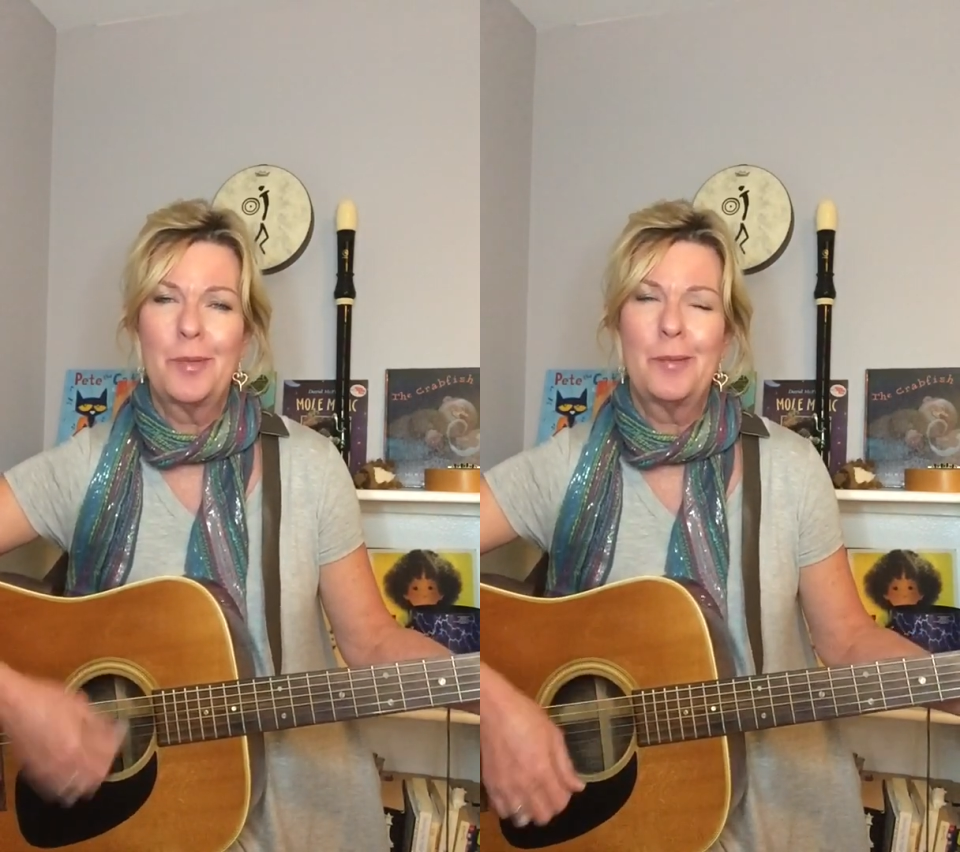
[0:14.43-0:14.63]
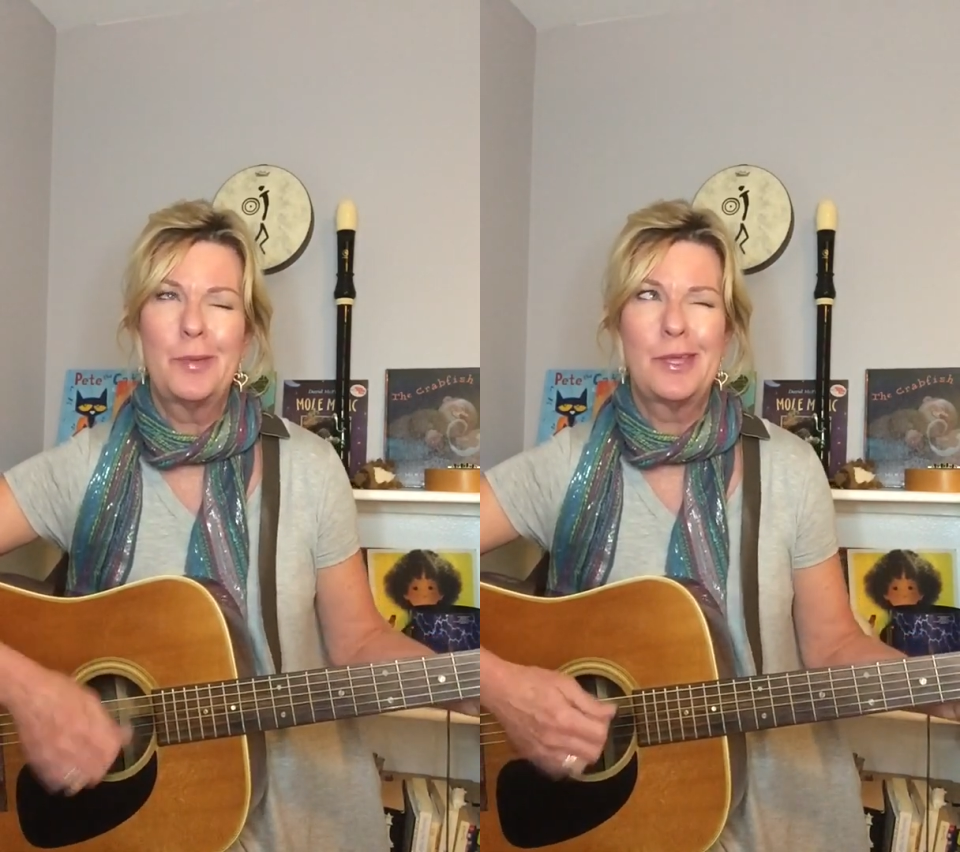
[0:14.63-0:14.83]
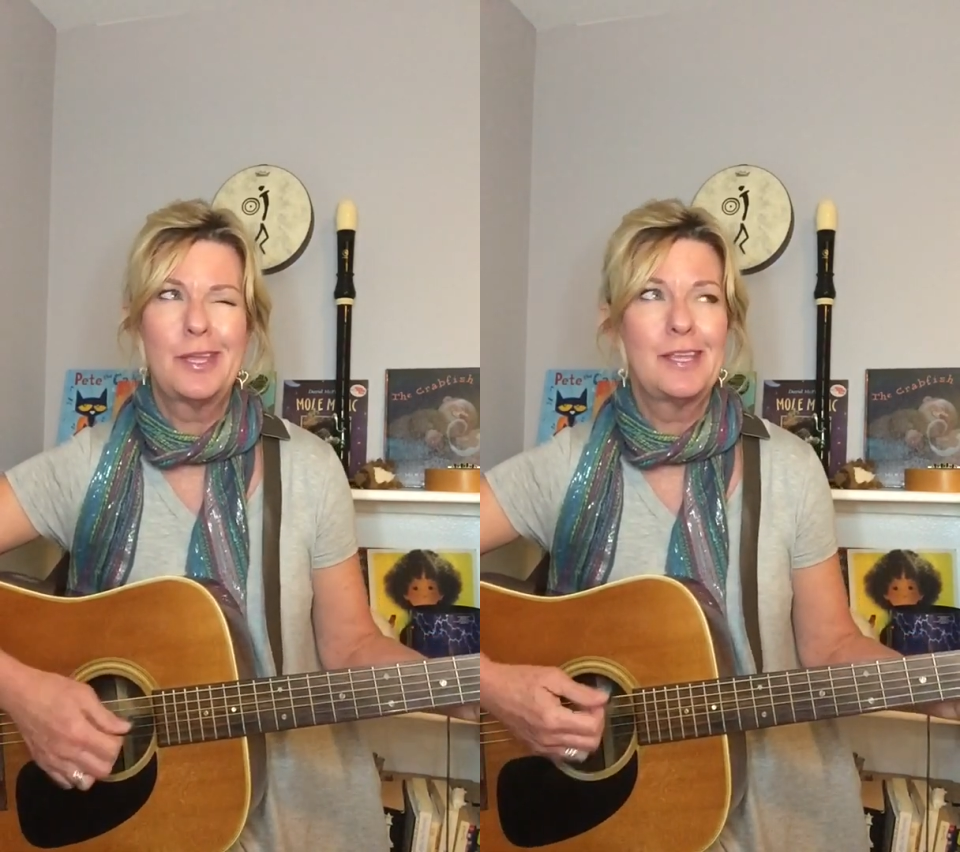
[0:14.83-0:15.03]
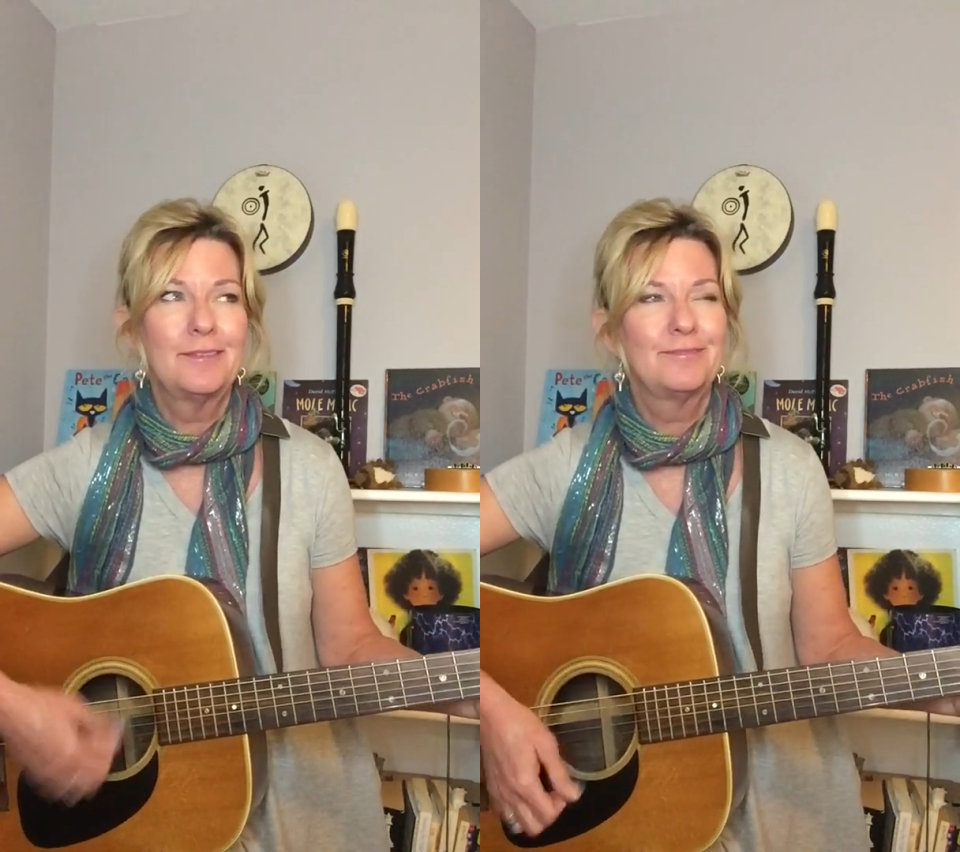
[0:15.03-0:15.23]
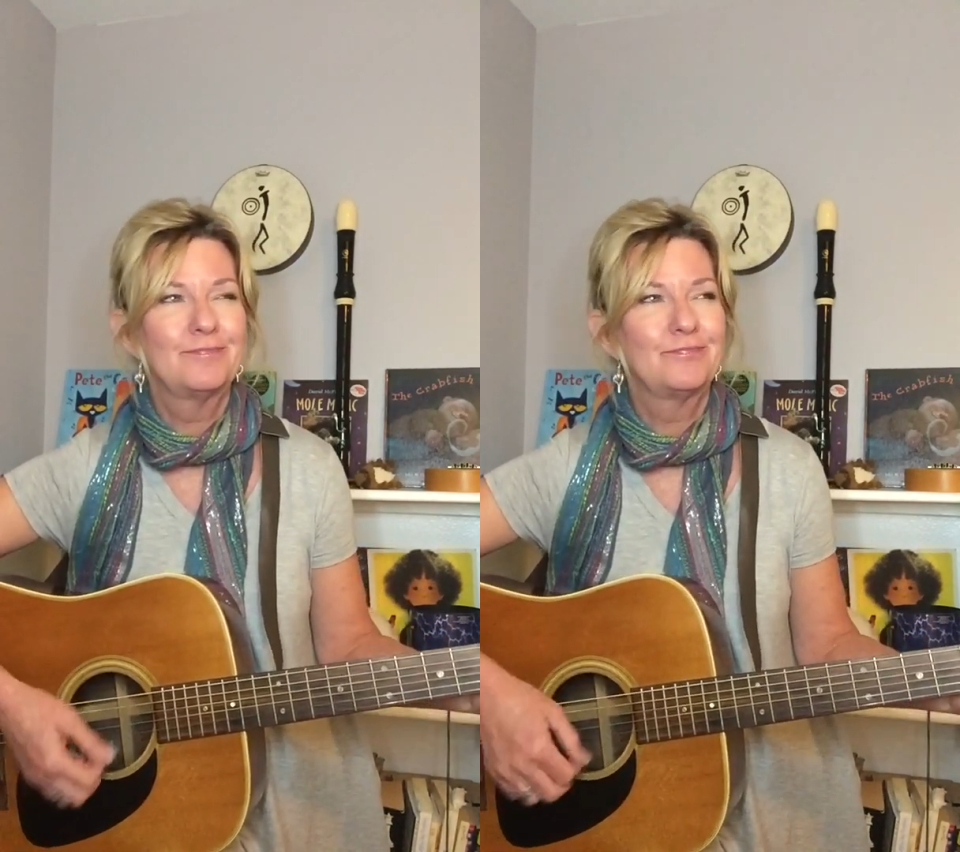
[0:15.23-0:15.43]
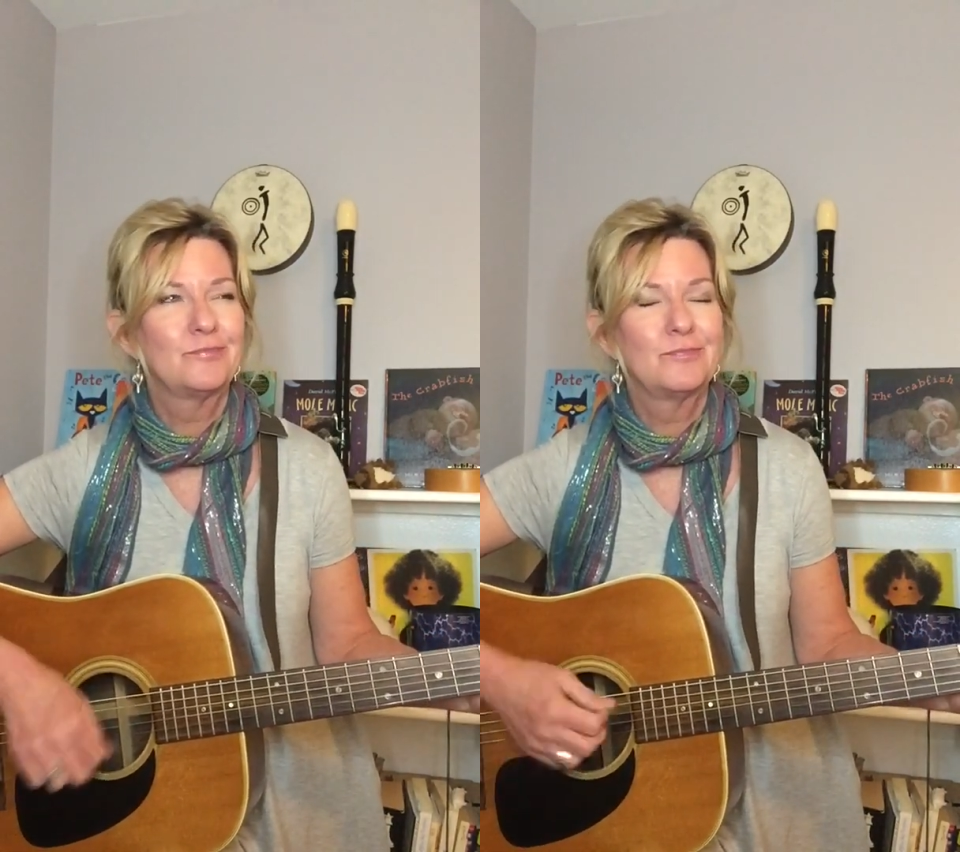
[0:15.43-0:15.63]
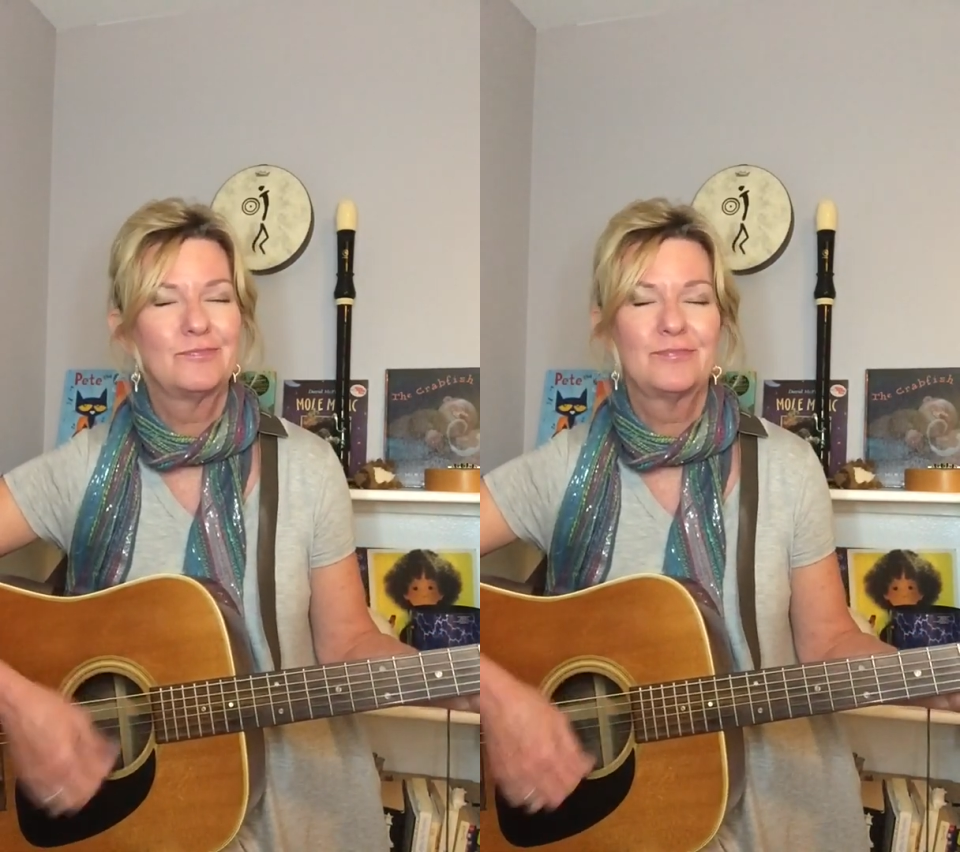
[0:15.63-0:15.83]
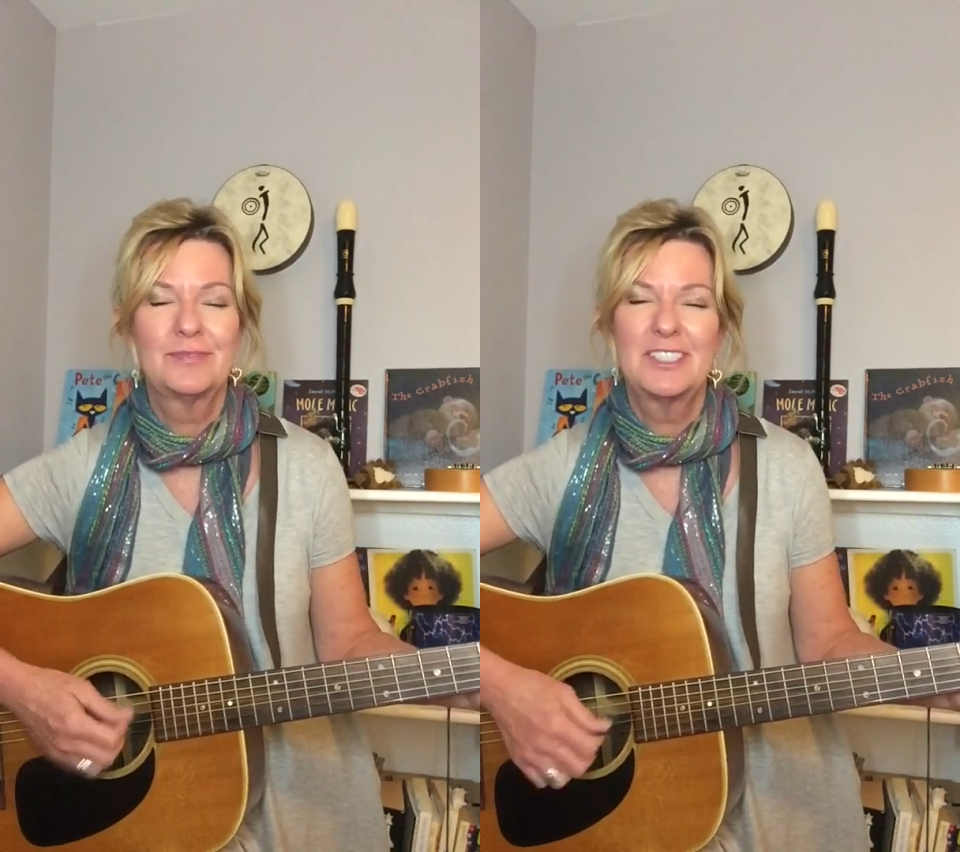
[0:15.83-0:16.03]
maybe
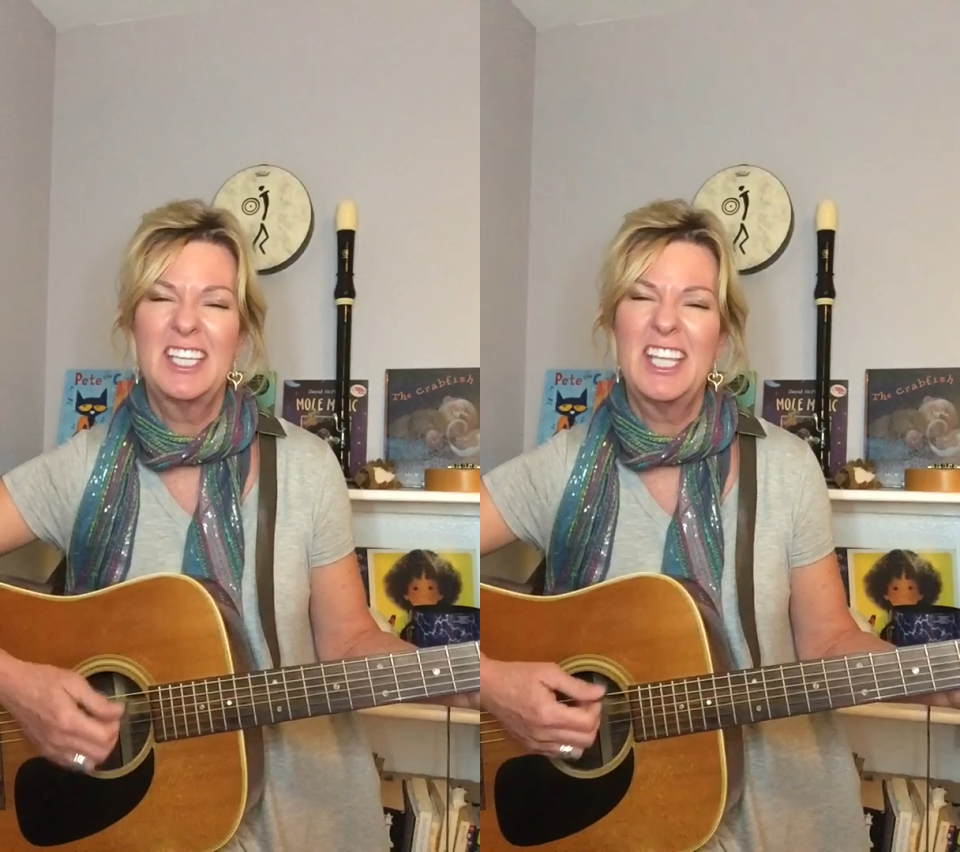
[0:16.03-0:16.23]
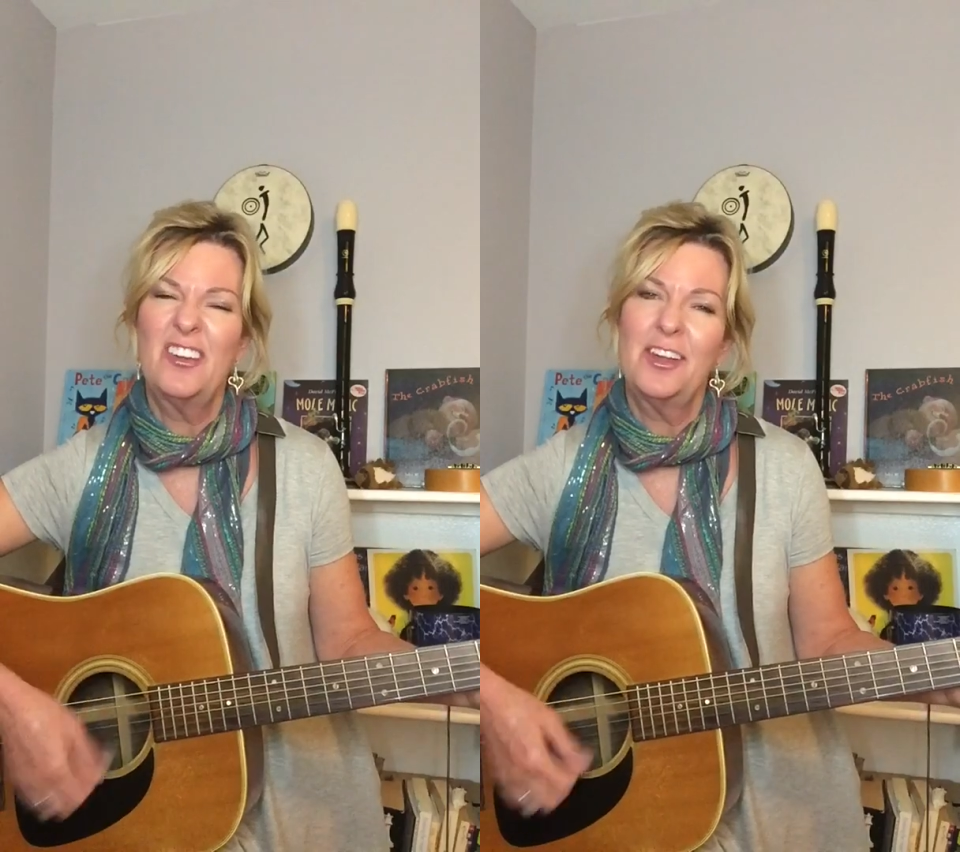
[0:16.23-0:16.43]
10